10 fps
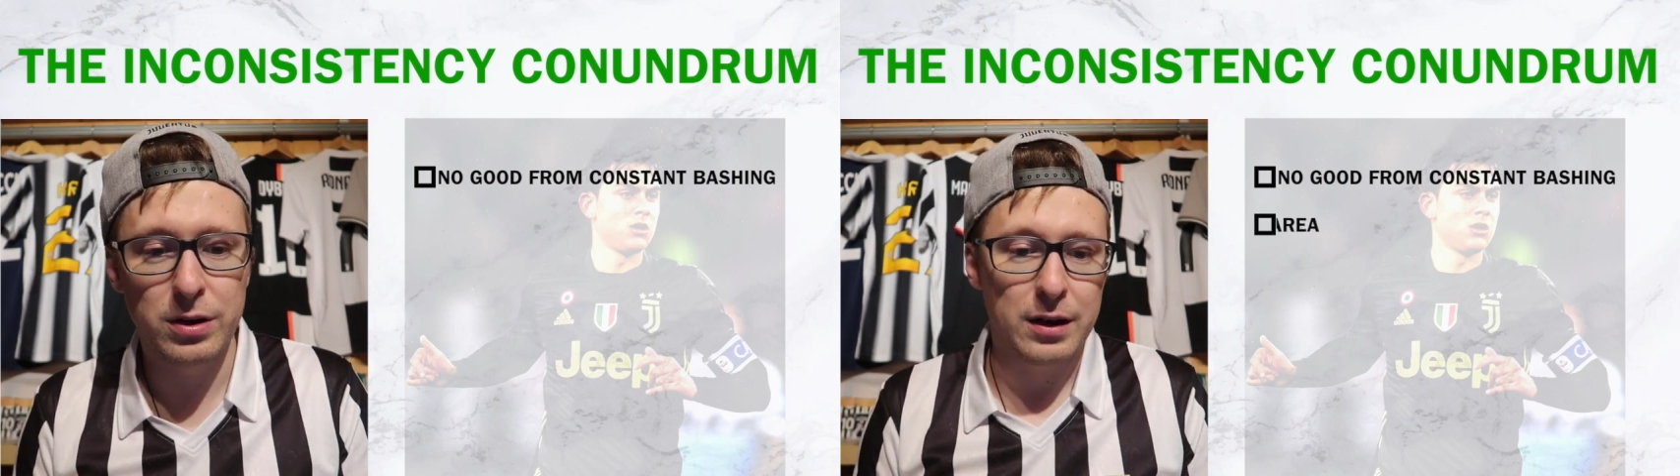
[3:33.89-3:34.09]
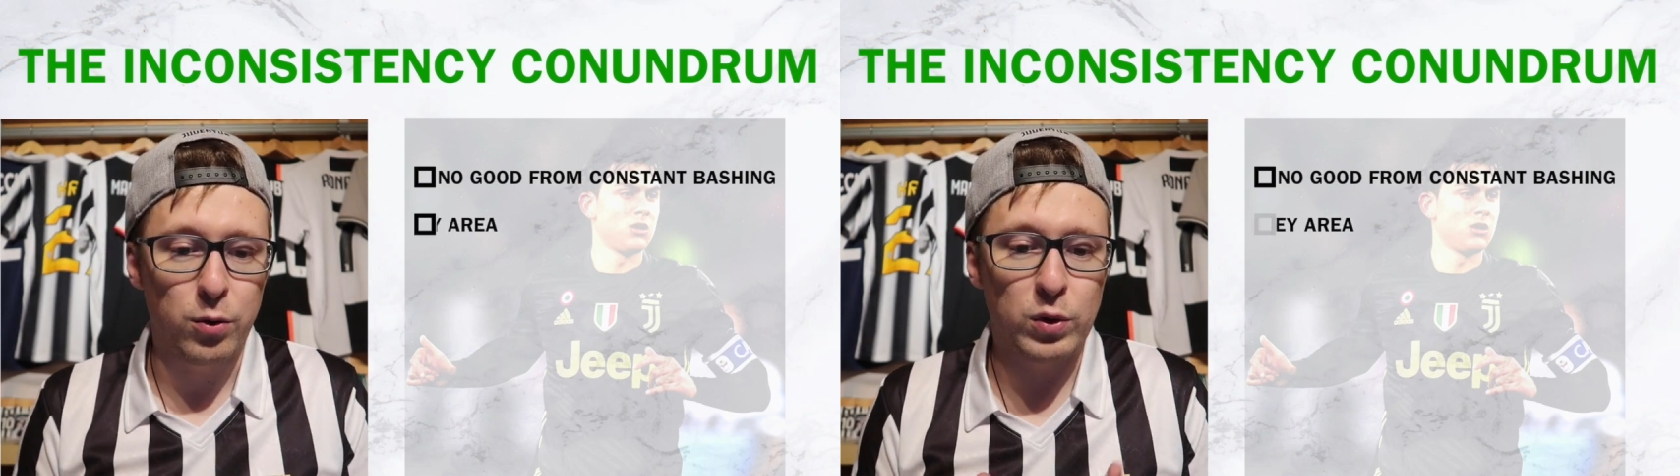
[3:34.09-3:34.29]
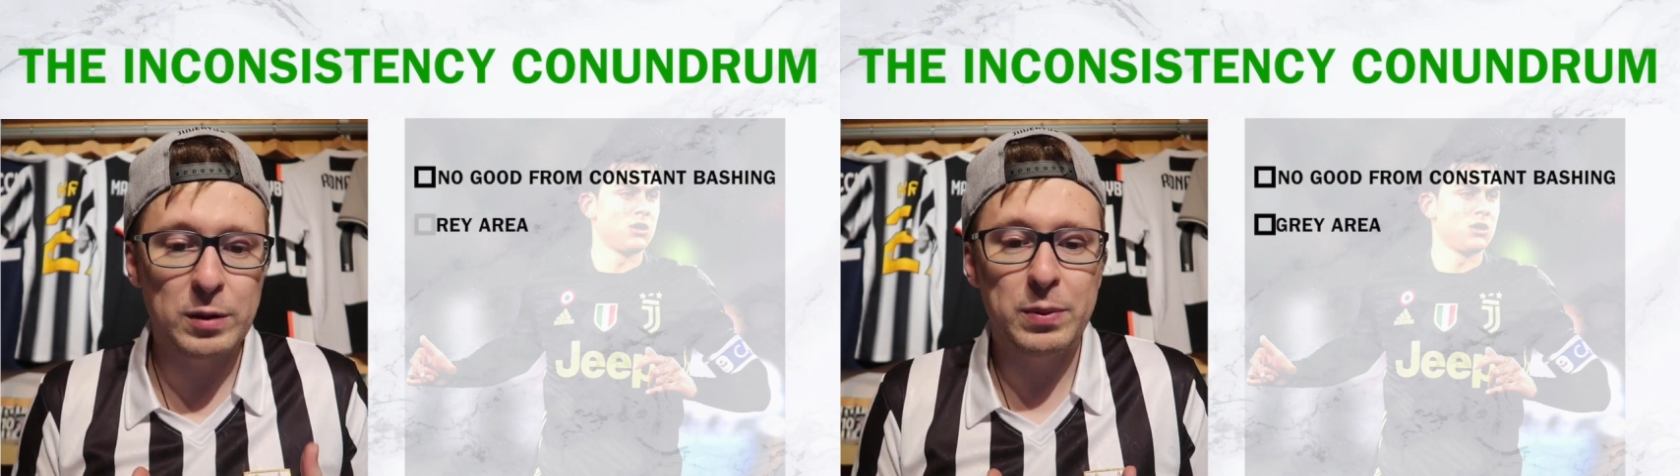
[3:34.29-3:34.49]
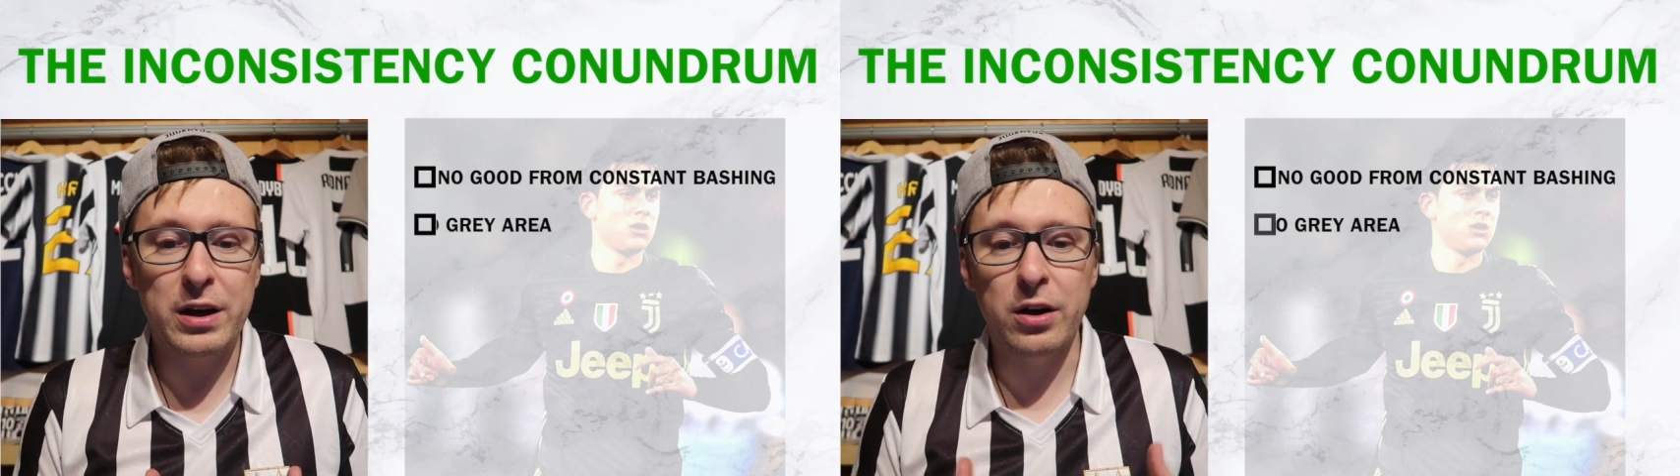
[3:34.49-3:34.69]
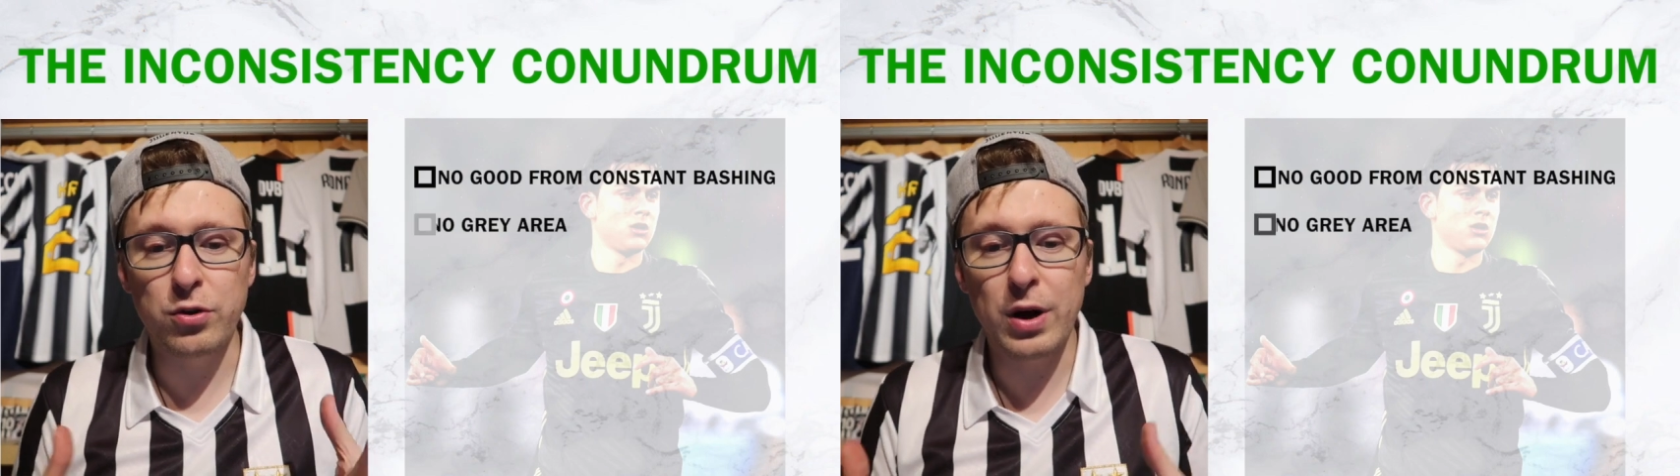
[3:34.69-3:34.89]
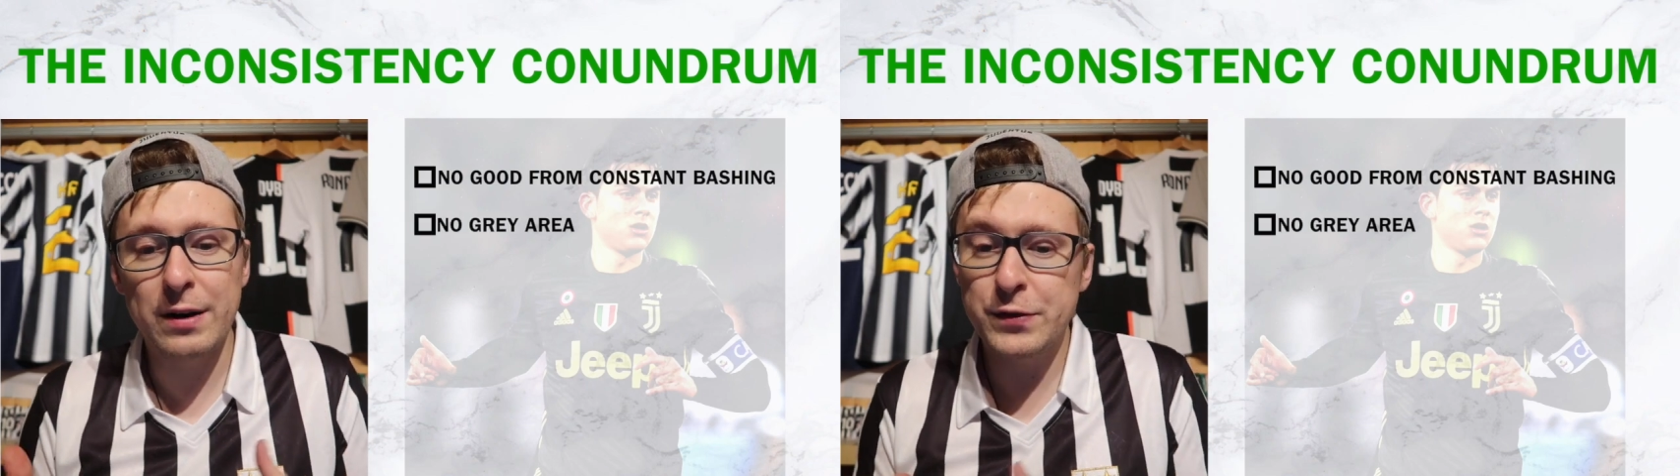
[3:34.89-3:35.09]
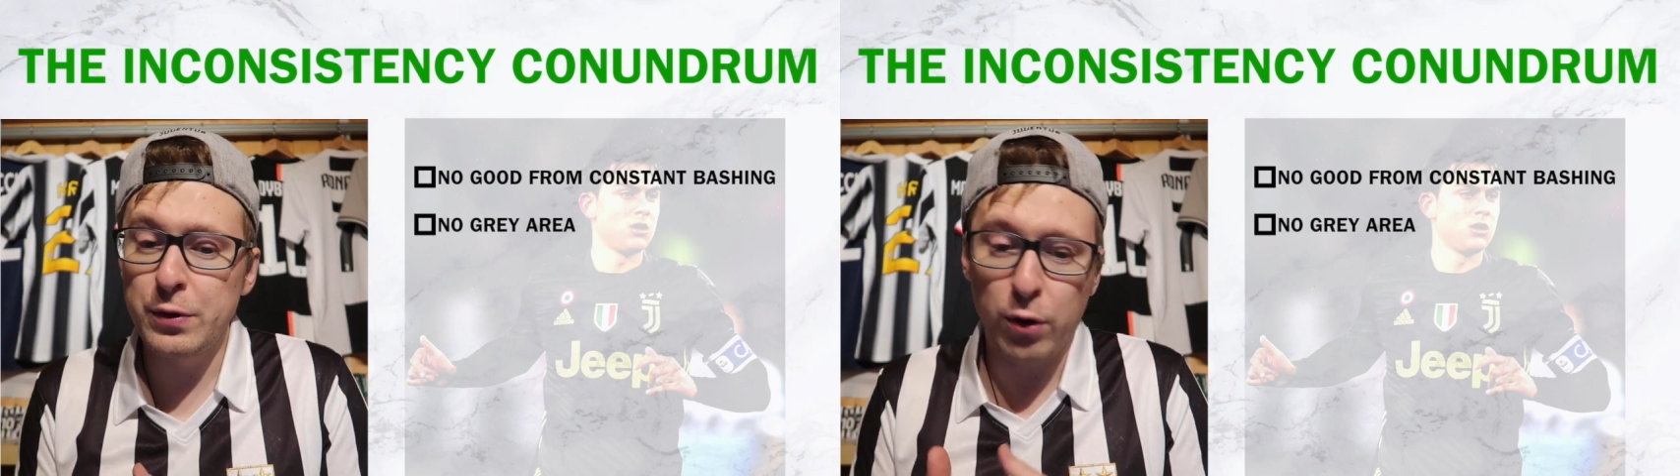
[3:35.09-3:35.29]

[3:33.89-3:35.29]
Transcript: Uh, when a player arrives,